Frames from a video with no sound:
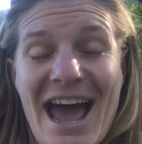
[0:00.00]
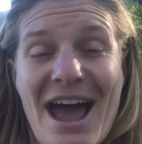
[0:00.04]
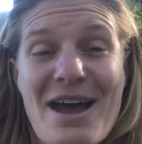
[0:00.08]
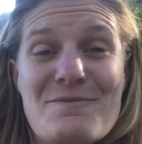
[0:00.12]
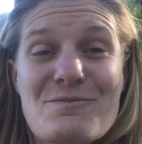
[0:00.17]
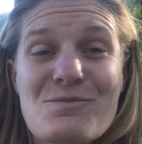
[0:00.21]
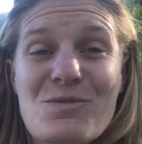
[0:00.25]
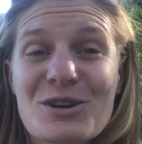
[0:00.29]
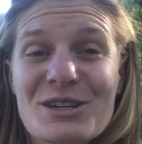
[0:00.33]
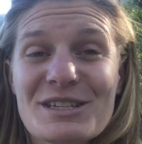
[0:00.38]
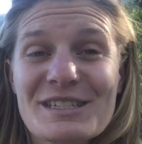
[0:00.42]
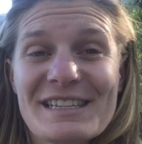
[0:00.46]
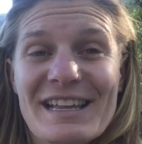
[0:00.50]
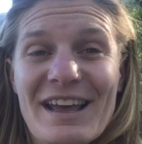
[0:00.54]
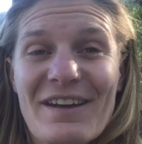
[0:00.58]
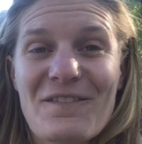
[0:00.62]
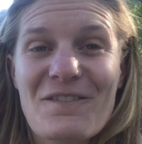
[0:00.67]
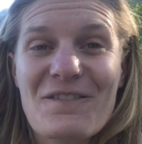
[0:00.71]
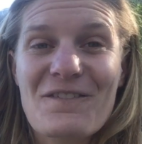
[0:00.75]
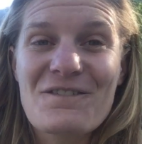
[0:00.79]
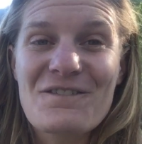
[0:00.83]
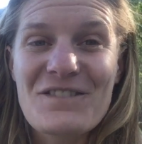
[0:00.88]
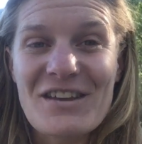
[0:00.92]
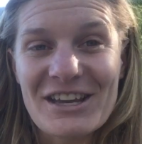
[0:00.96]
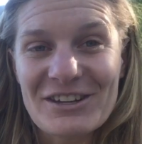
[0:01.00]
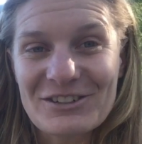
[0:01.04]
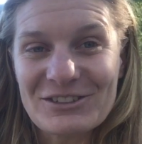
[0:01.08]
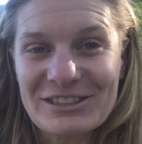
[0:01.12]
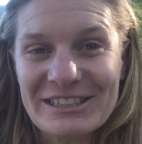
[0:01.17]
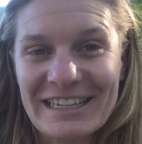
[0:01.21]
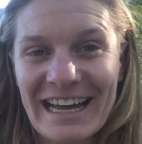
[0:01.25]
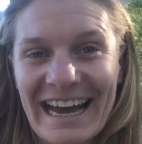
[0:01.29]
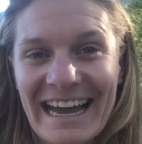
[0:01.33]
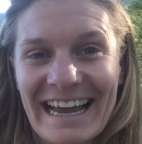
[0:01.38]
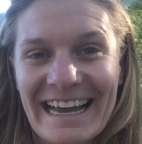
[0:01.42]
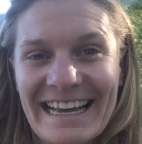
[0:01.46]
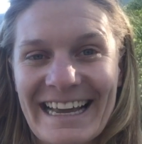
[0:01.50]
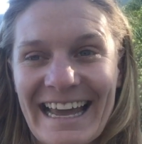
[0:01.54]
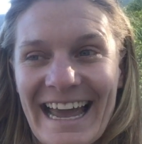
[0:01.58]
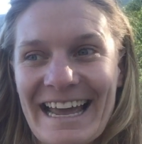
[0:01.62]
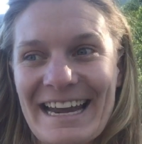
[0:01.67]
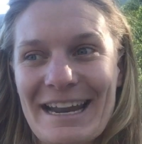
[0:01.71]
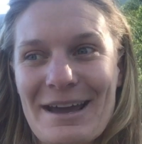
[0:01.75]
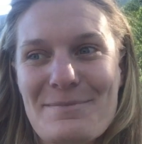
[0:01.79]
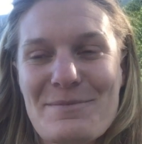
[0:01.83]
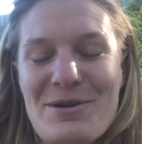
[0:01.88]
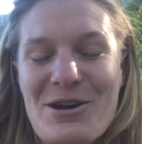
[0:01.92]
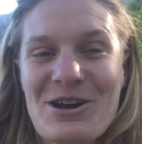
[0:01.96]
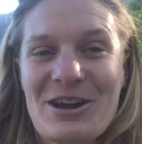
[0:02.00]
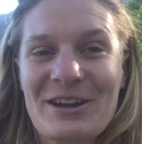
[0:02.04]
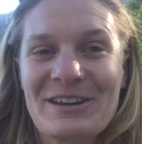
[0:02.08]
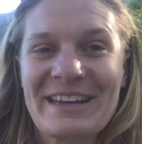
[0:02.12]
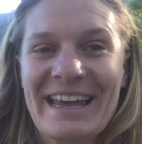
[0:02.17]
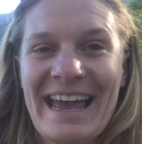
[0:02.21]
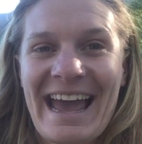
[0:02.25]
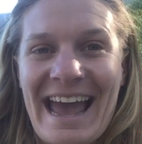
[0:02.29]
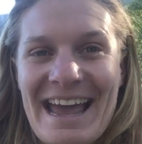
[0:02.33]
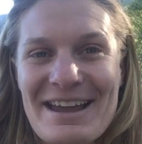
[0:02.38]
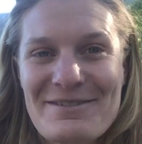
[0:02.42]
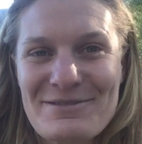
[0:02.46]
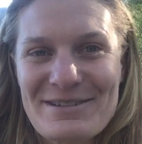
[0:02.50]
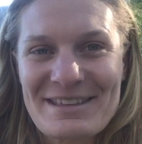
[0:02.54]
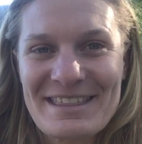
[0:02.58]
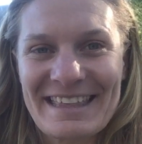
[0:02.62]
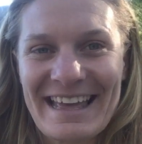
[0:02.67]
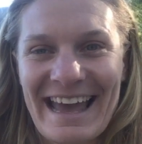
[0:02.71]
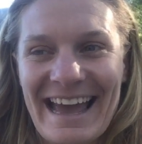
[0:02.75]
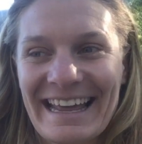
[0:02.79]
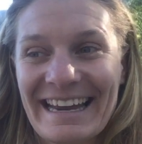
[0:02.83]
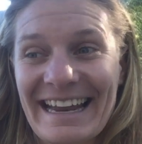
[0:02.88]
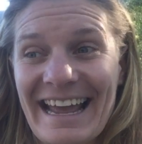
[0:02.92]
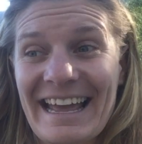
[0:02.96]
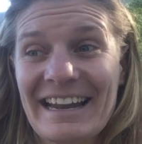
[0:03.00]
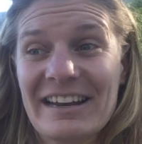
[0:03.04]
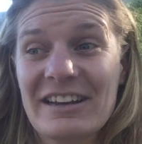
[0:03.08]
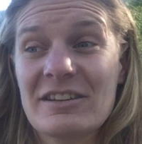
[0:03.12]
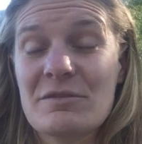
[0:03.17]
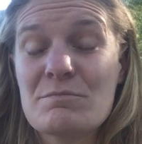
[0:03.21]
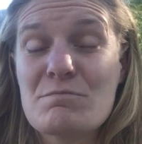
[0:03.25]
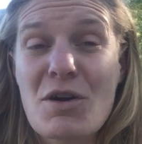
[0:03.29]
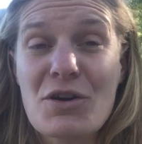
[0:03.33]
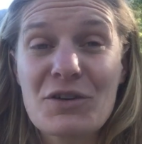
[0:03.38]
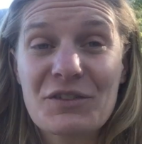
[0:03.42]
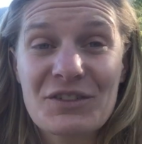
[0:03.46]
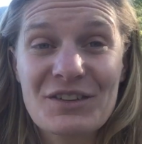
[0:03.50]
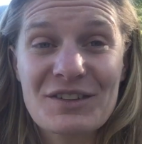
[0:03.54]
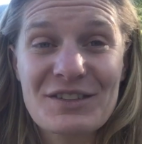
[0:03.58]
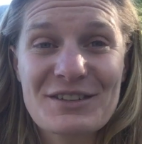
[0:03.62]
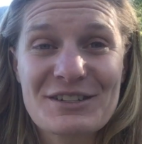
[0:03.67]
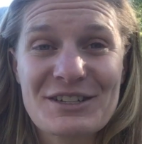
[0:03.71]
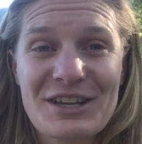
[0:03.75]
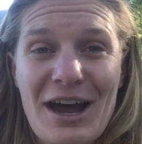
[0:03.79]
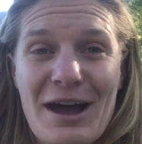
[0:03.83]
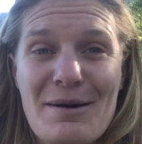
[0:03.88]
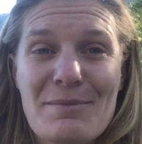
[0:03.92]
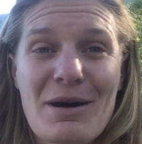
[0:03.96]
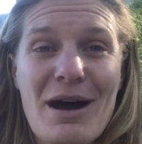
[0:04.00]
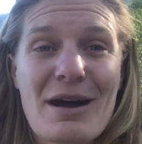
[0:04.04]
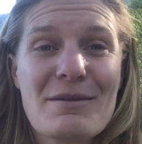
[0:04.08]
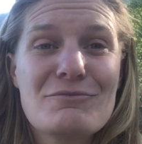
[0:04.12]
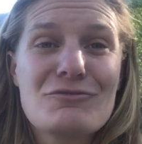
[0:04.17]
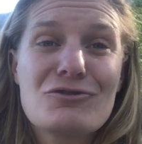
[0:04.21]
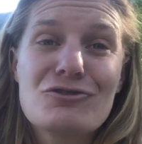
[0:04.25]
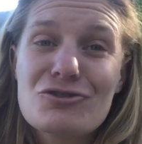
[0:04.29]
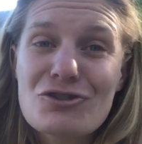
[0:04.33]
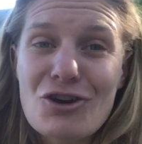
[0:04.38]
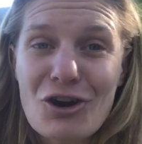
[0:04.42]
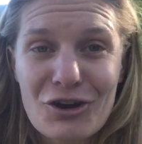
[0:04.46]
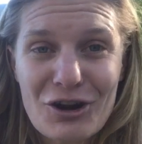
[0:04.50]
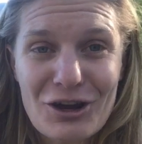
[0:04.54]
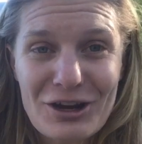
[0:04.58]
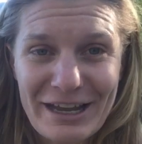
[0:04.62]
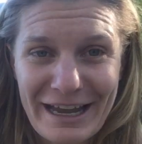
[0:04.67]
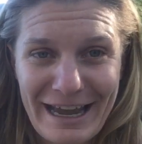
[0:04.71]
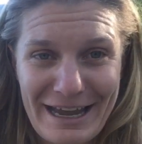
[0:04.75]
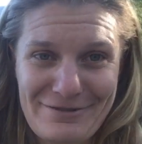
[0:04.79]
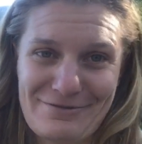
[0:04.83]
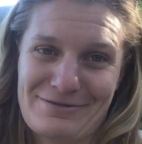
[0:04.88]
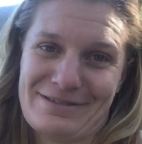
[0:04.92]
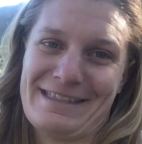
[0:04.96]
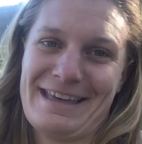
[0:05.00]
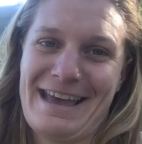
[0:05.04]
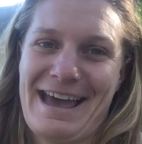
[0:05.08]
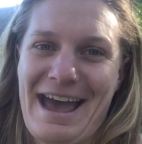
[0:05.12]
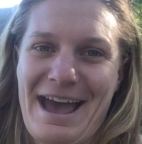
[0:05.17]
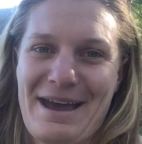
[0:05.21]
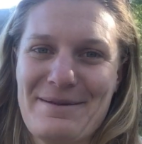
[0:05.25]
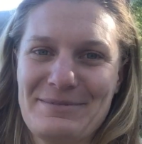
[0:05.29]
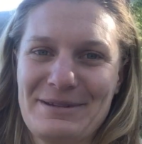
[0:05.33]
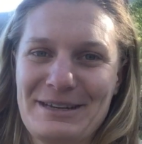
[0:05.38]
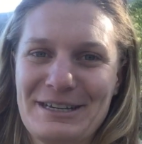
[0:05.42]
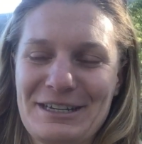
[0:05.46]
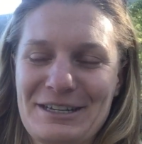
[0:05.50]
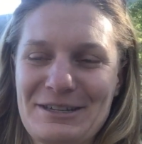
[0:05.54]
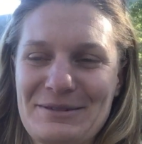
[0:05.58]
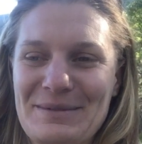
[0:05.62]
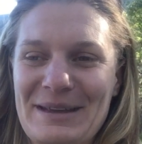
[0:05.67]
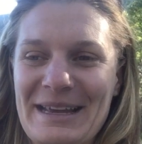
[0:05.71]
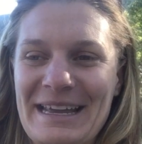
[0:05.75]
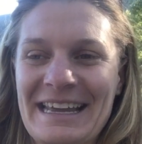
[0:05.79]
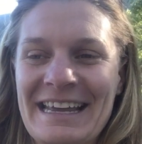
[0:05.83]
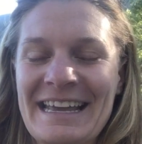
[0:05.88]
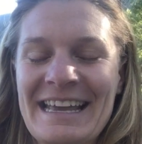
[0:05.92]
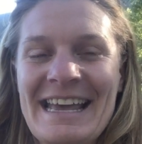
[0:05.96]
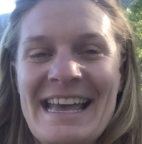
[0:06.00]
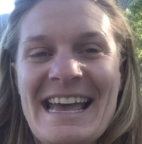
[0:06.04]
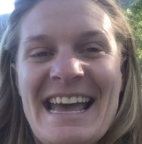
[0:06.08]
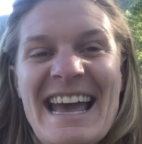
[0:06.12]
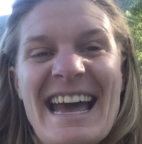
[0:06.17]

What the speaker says: And what does that feel like? And I'm okay with that. And most of the time, I'm not okay with that happening to me.